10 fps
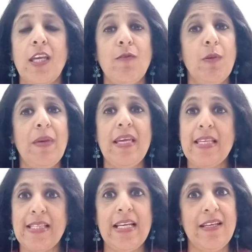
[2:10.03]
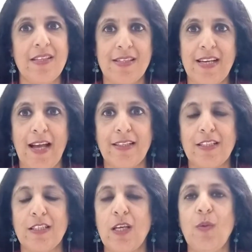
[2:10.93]
He will be easily
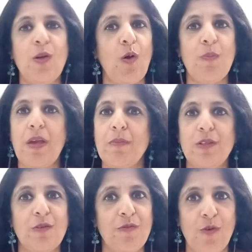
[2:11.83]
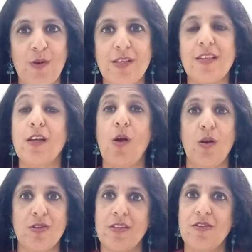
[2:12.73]
distracted. He will not be able to focus and
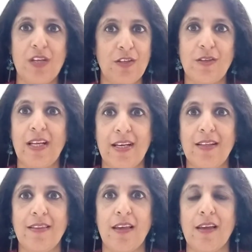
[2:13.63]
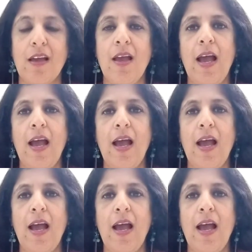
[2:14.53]
concentrate on anything.